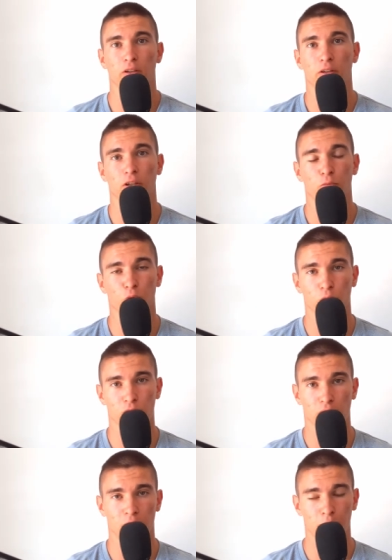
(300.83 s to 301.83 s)
uh,
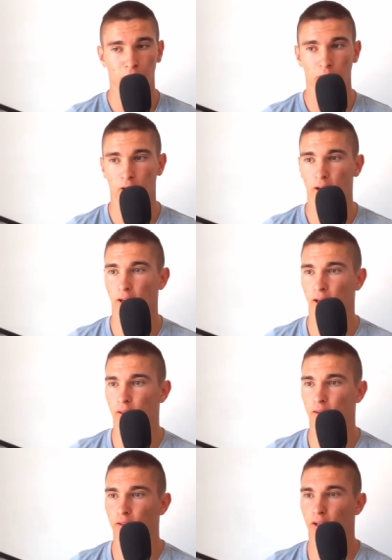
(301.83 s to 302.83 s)
improves empathy
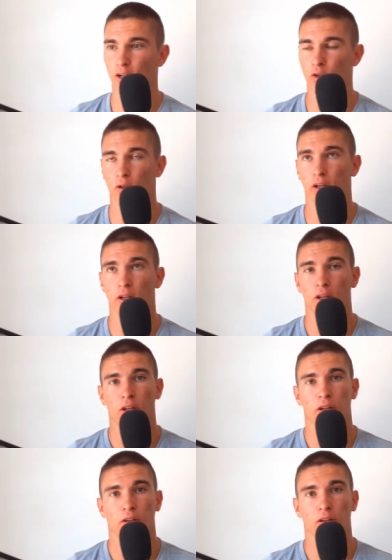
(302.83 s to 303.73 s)
and actually